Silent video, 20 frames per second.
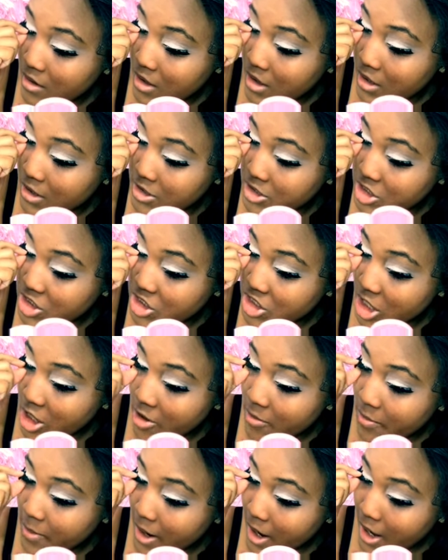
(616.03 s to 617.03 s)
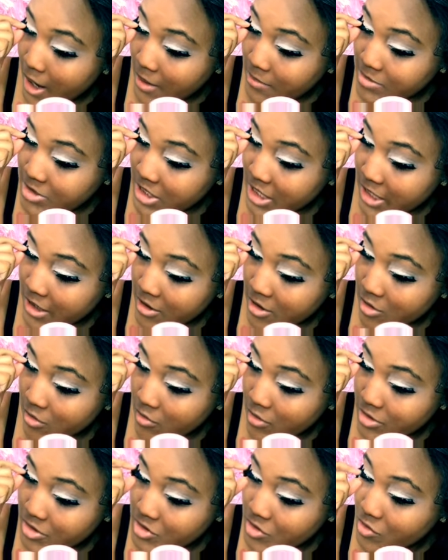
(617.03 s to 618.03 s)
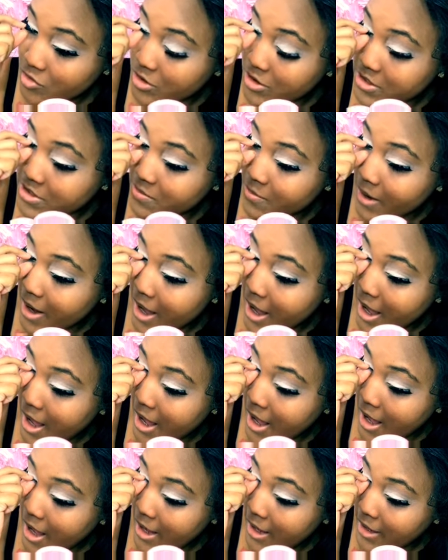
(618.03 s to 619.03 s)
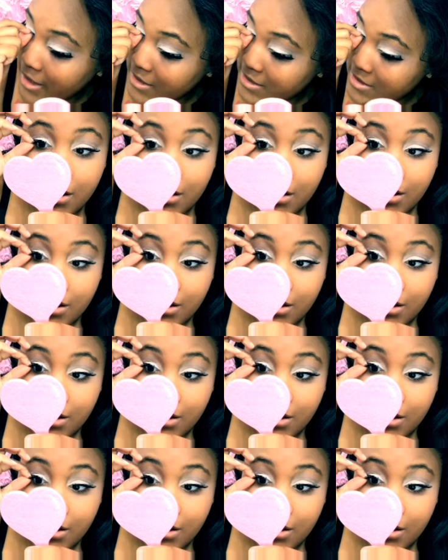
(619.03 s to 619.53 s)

a sharp object going towards my eyes.